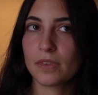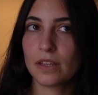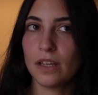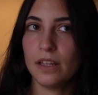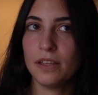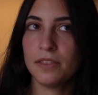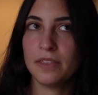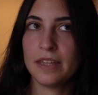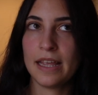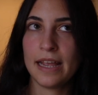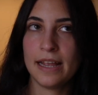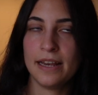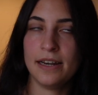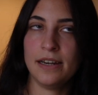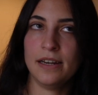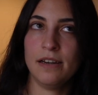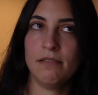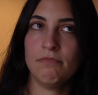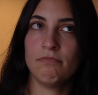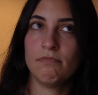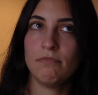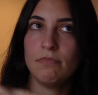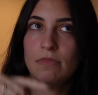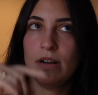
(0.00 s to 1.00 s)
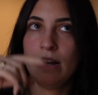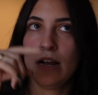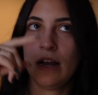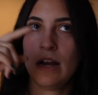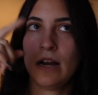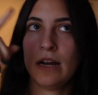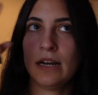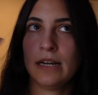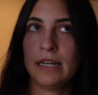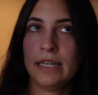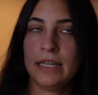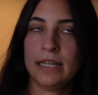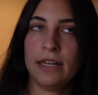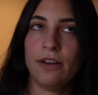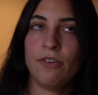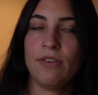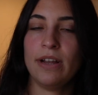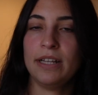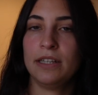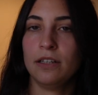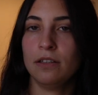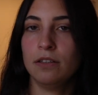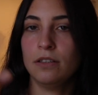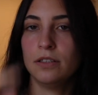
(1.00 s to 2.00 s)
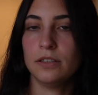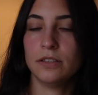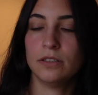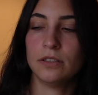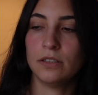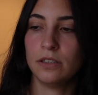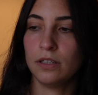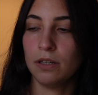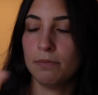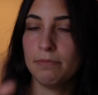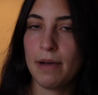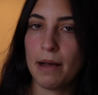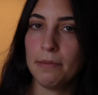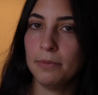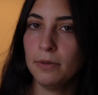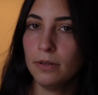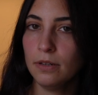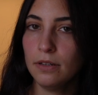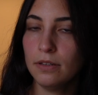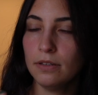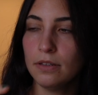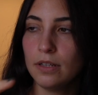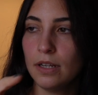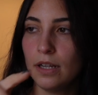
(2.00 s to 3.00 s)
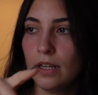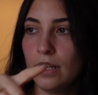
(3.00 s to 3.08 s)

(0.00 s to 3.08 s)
and then I created the bubble,